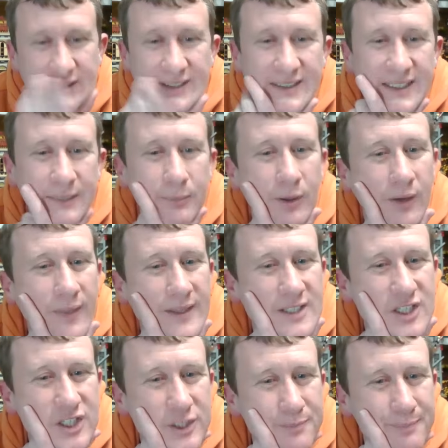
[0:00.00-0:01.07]
Yeah, but there's
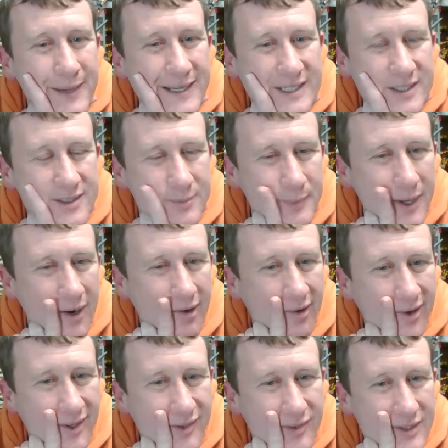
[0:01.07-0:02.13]
space
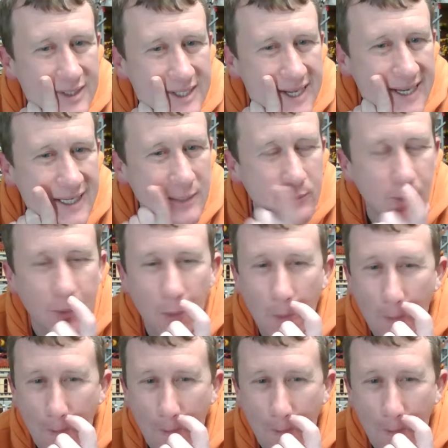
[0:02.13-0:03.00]
behind the table.